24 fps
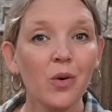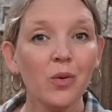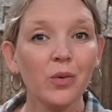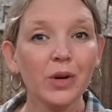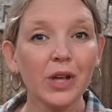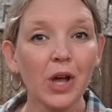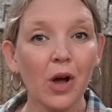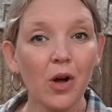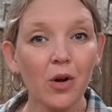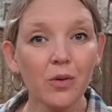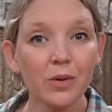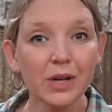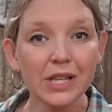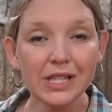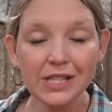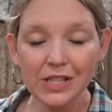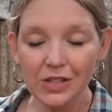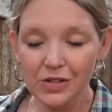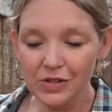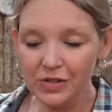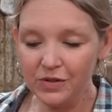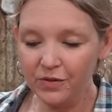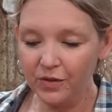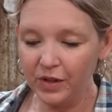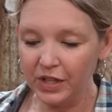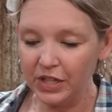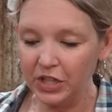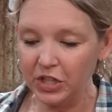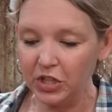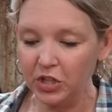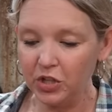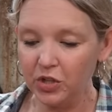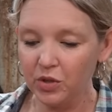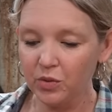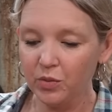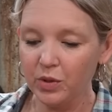We always use
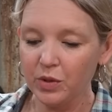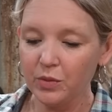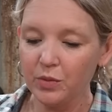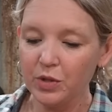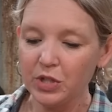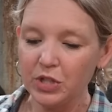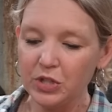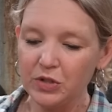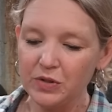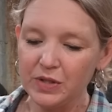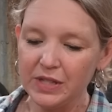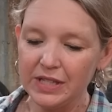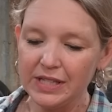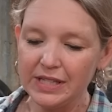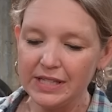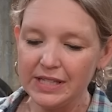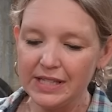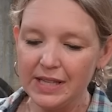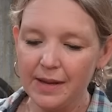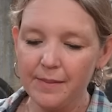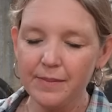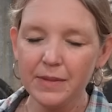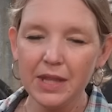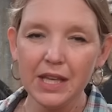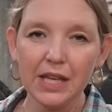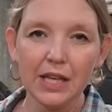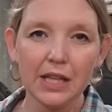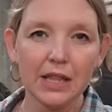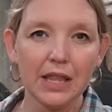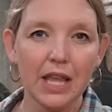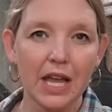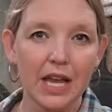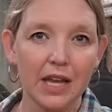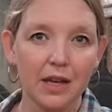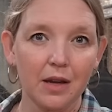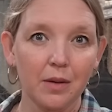vinegar when we're using something
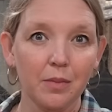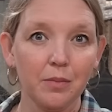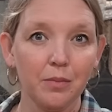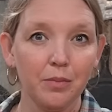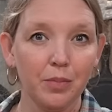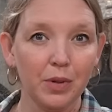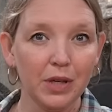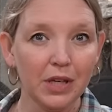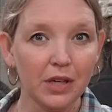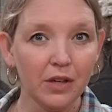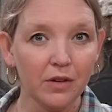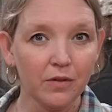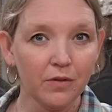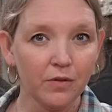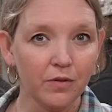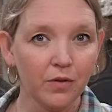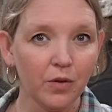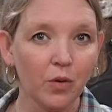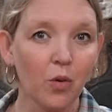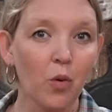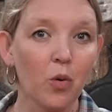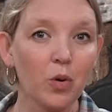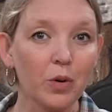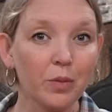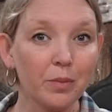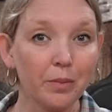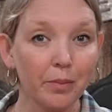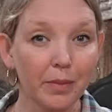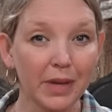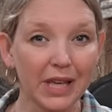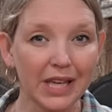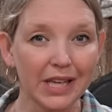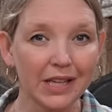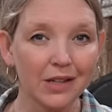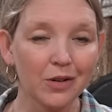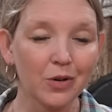like beef or
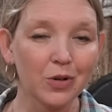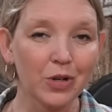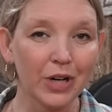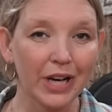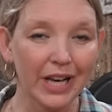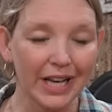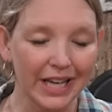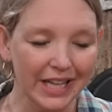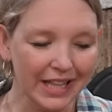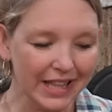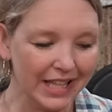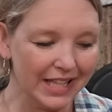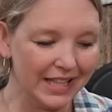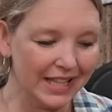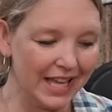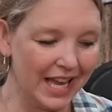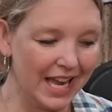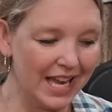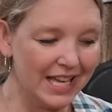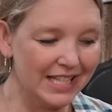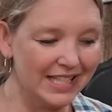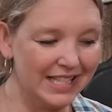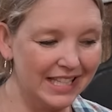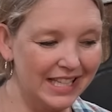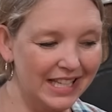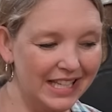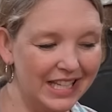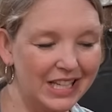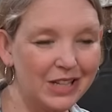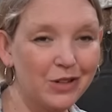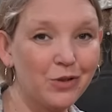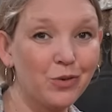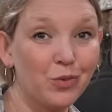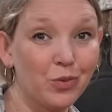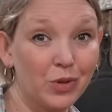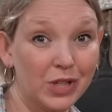meat or anything that has any
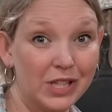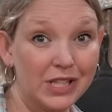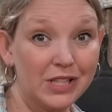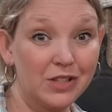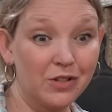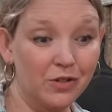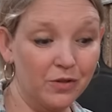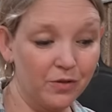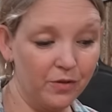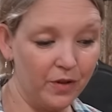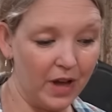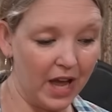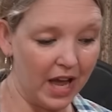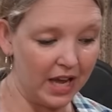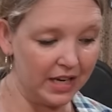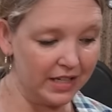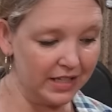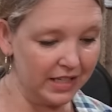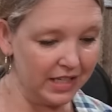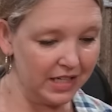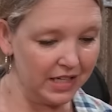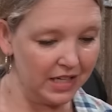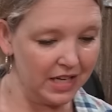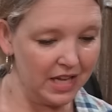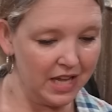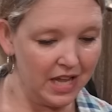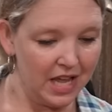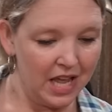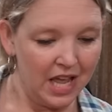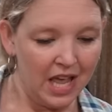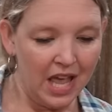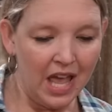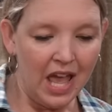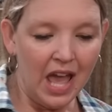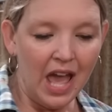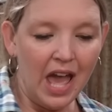grease or fat in it.
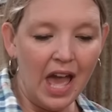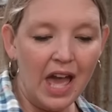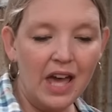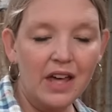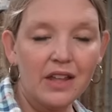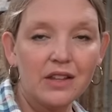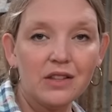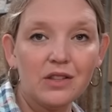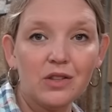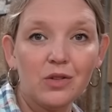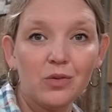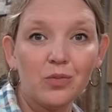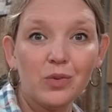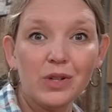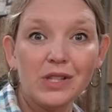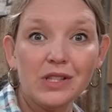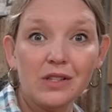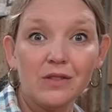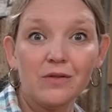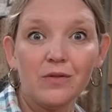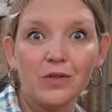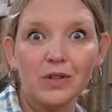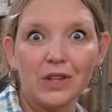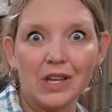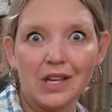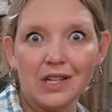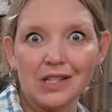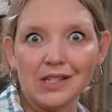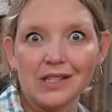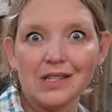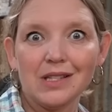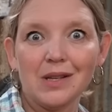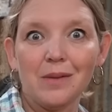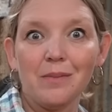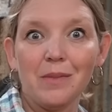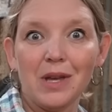And the reason for that
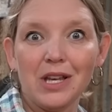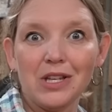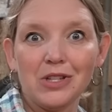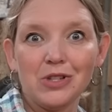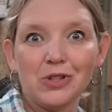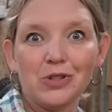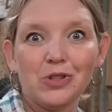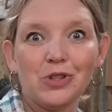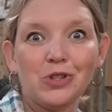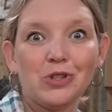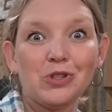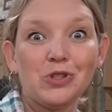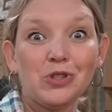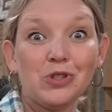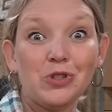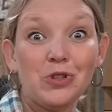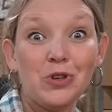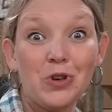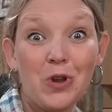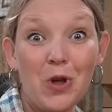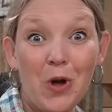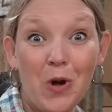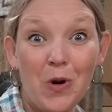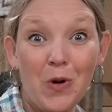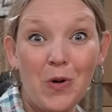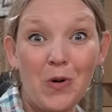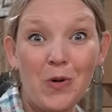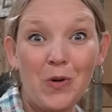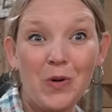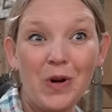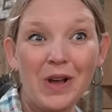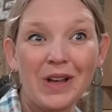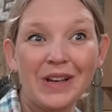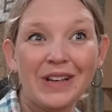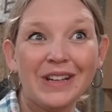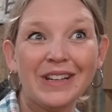is to make sure there's
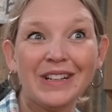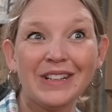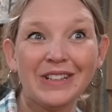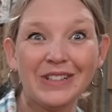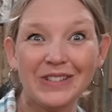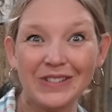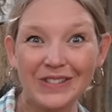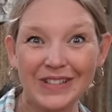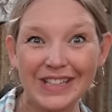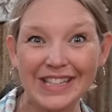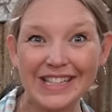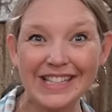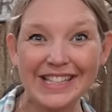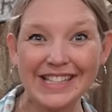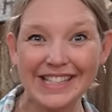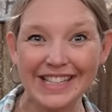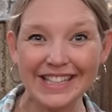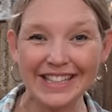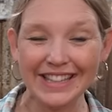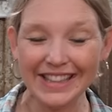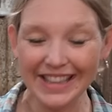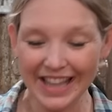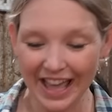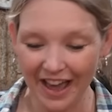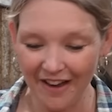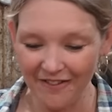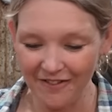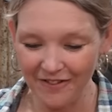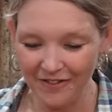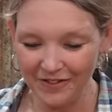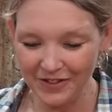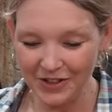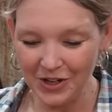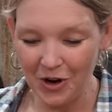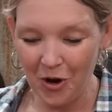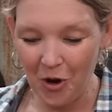no grease
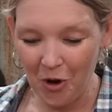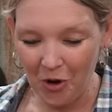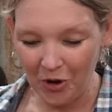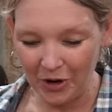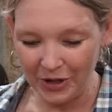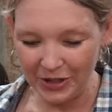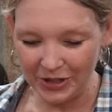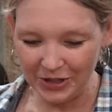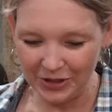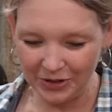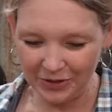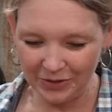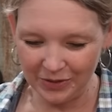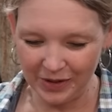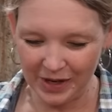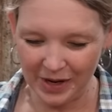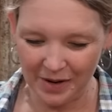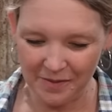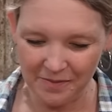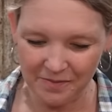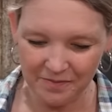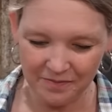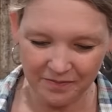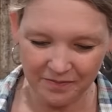left on your rim.